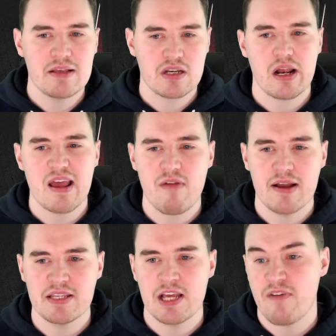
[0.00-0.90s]
a clear
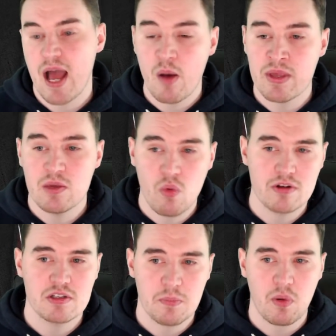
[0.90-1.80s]
idea of how he
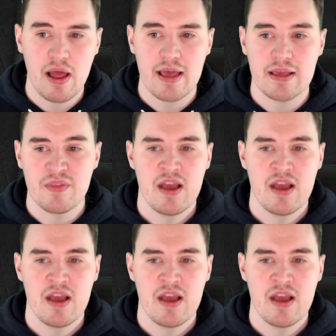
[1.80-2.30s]
wants to play.